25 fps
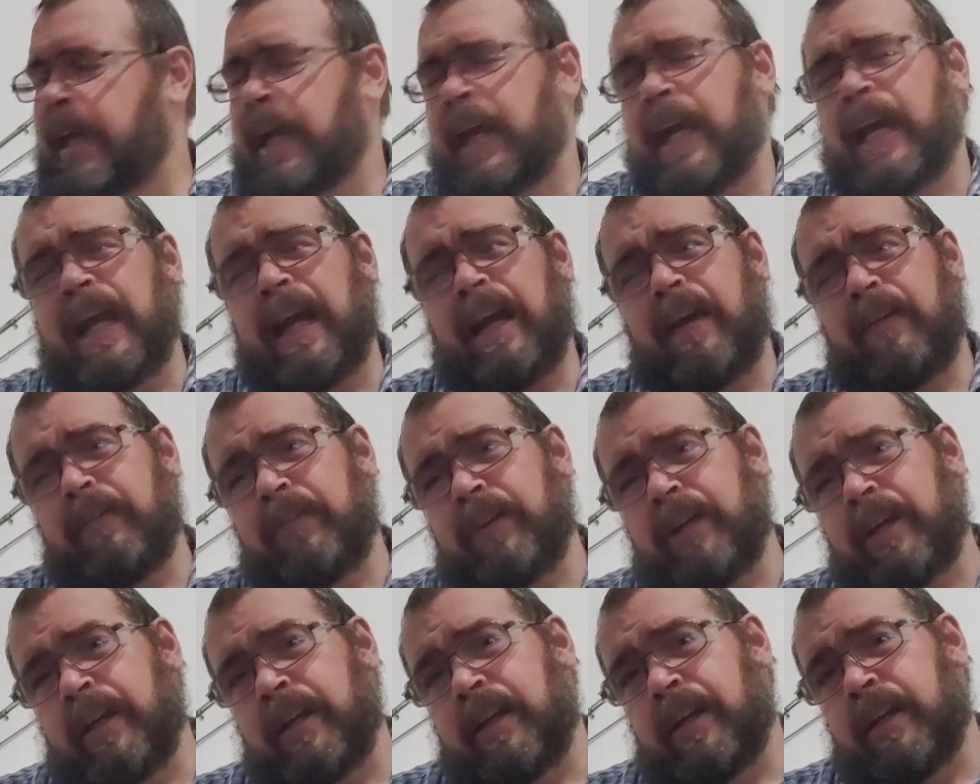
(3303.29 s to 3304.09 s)

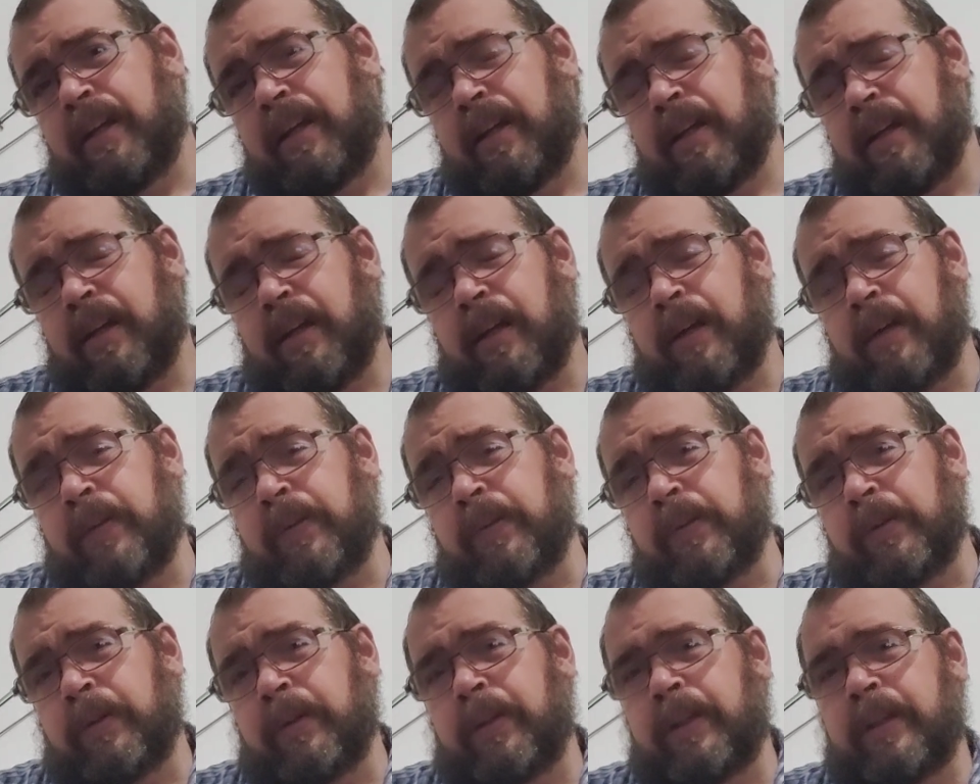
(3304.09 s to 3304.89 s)
having a
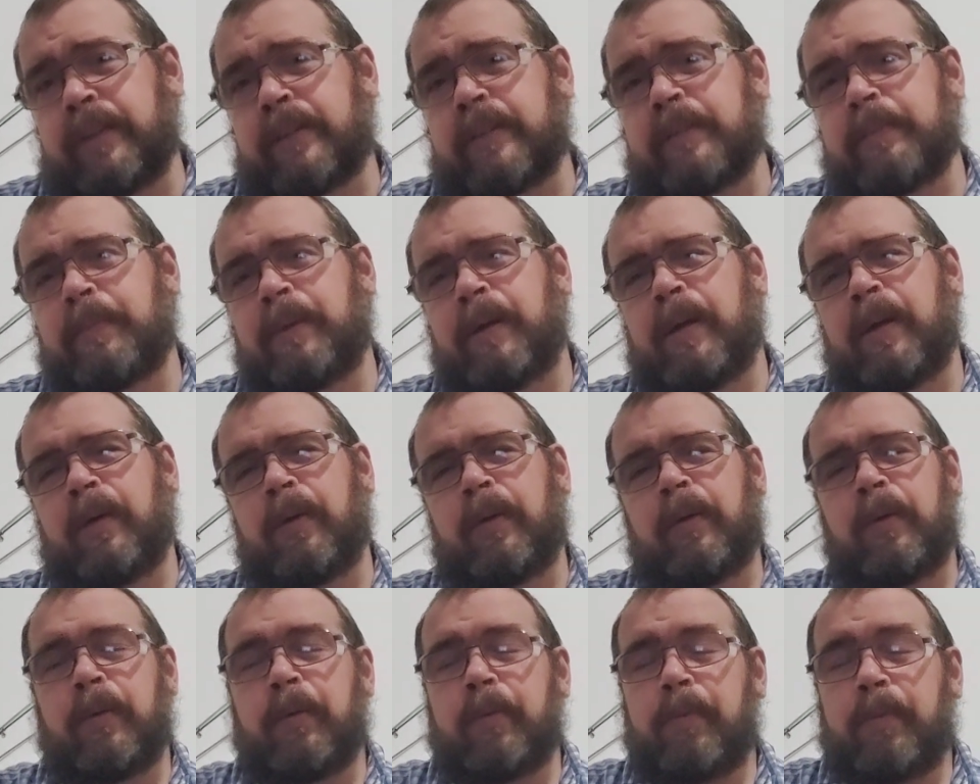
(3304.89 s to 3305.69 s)
30-inch
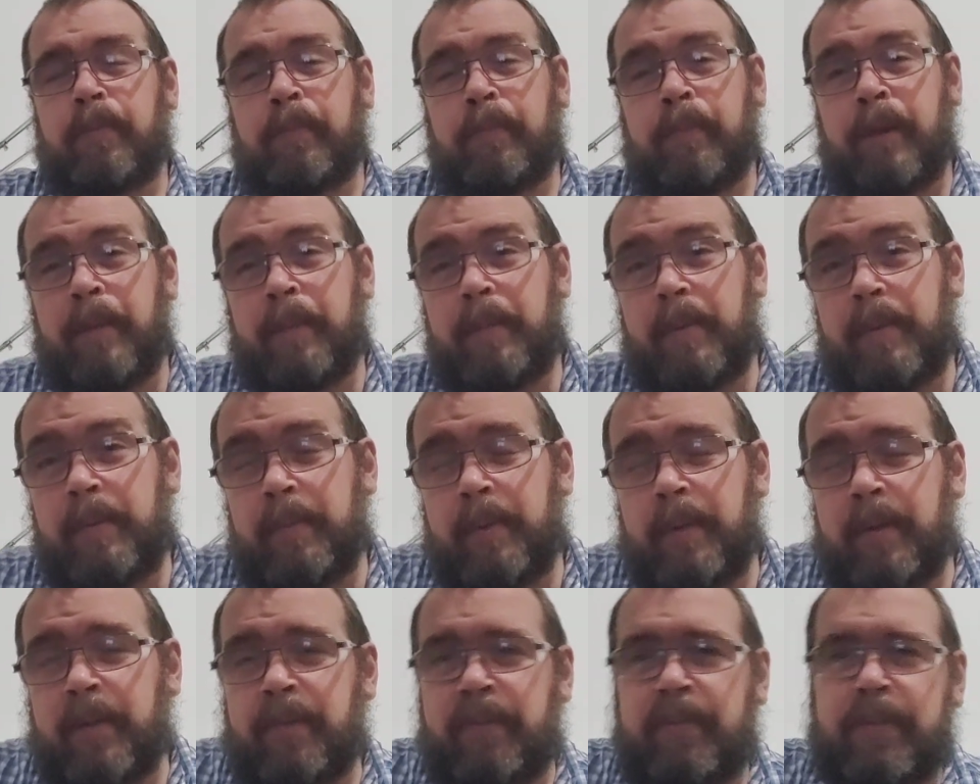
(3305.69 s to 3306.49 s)
barrel may be
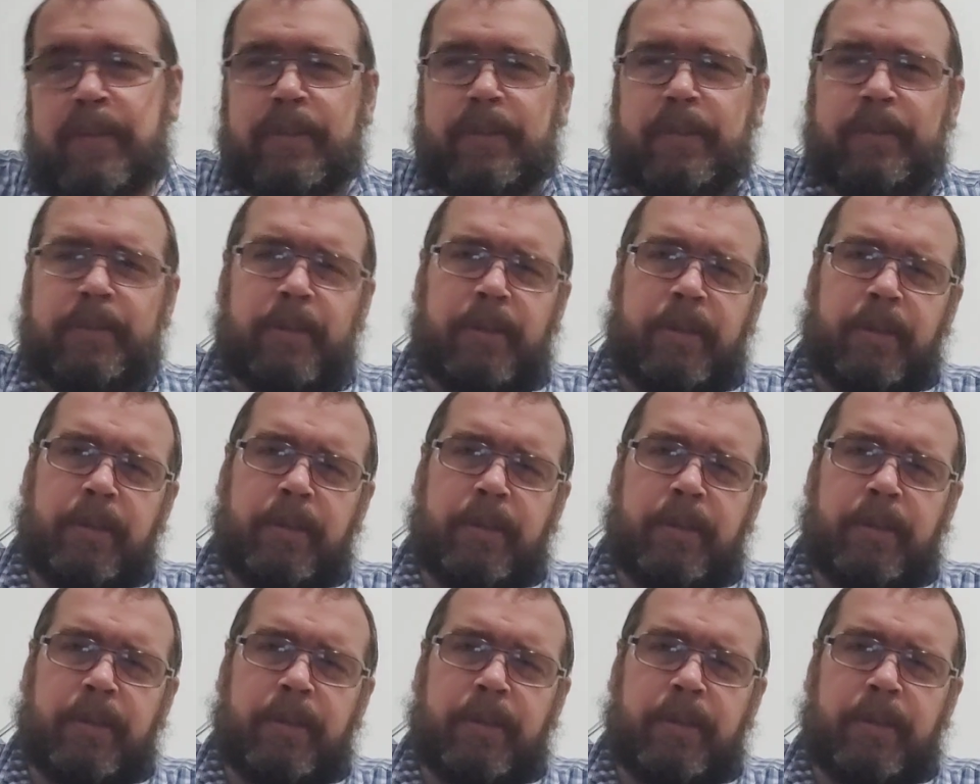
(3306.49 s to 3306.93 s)
beneficial.